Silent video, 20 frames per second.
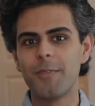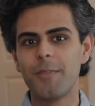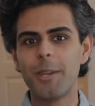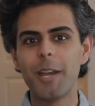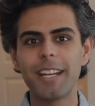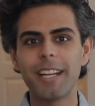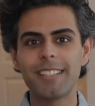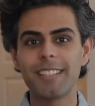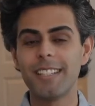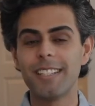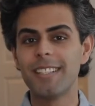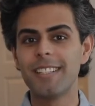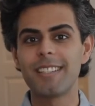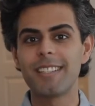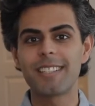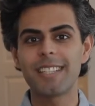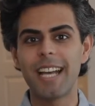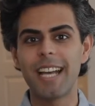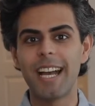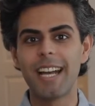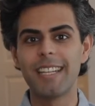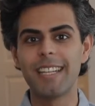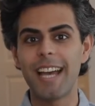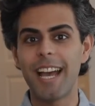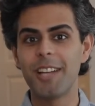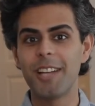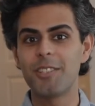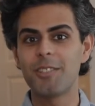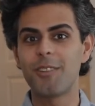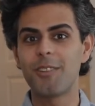you had to understand
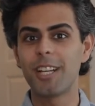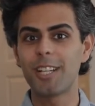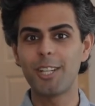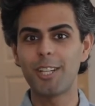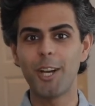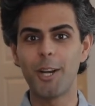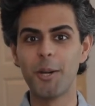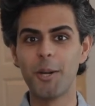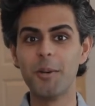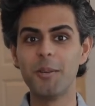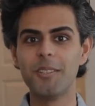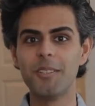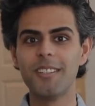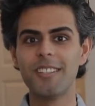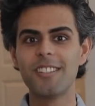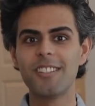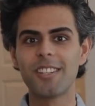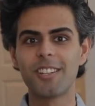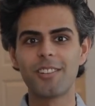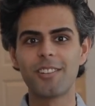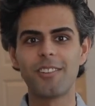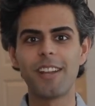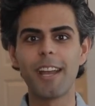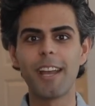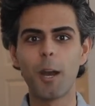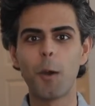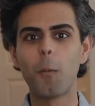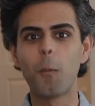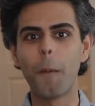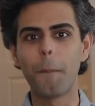how to write code to create
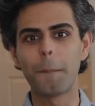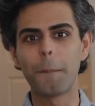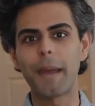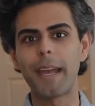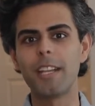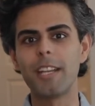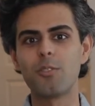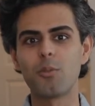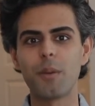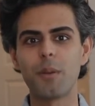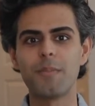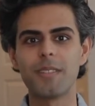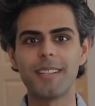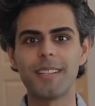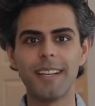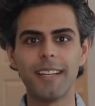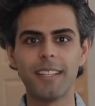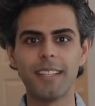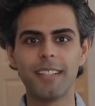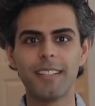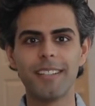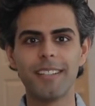a one-page website.